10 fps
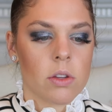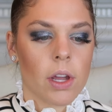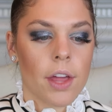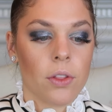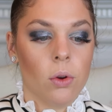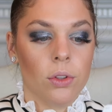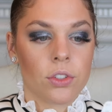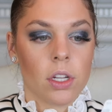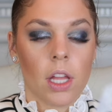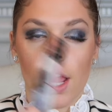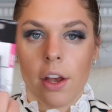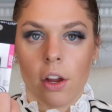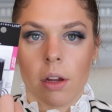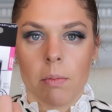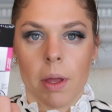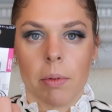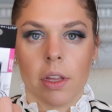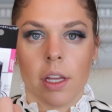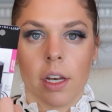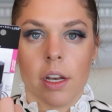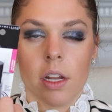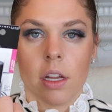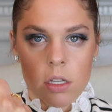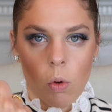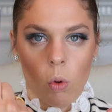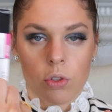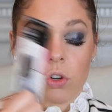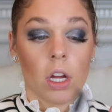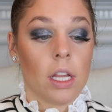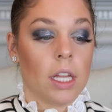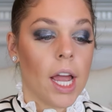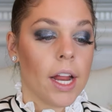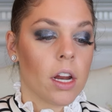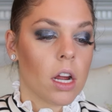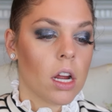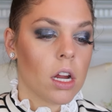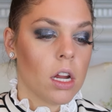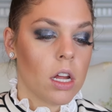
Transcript: So I got the Ultra Liner Maybelline, this Ultra Liner